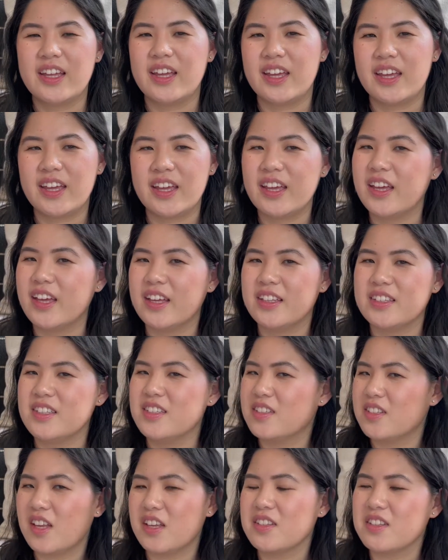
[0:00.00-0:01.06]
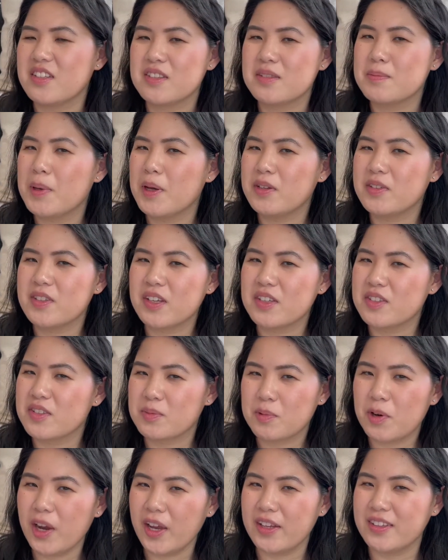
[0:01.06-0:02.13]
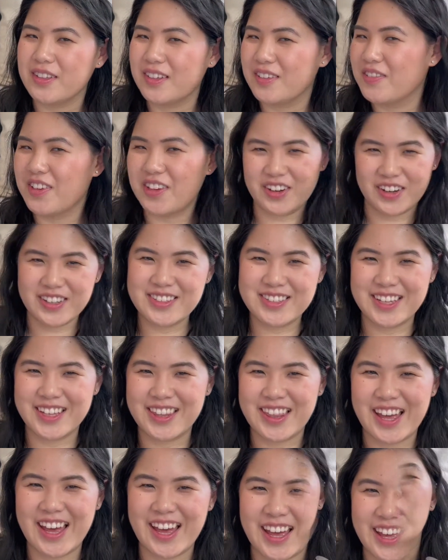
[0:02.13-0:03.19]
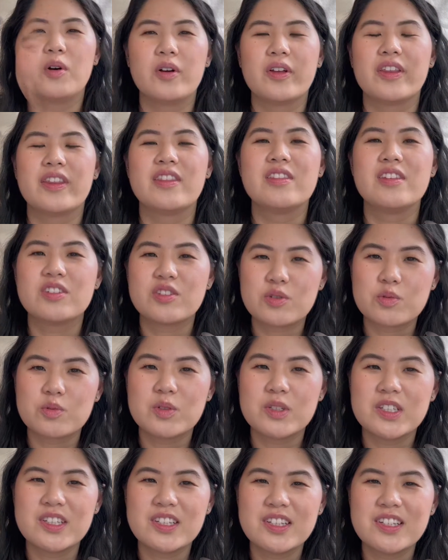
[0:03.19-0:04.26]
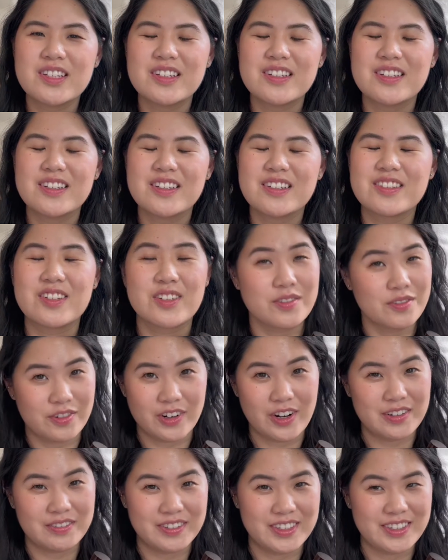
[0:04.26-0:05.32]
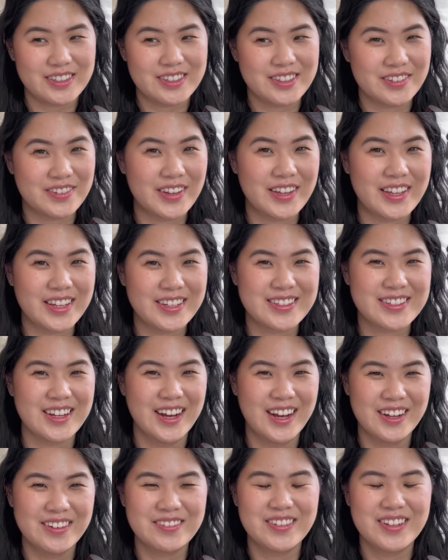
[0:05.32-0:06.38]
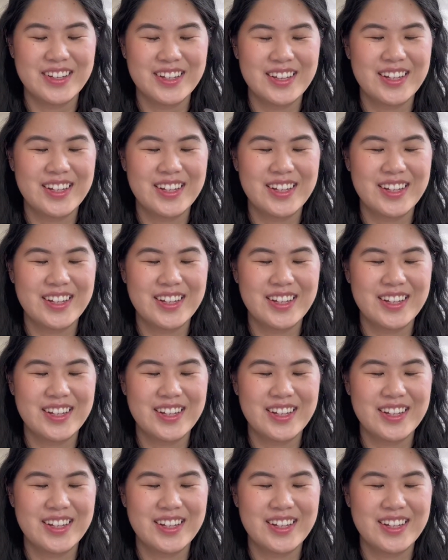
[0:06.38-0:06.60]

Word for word: And he says it smells like Sprite if you're into that. This one took forever to finish up.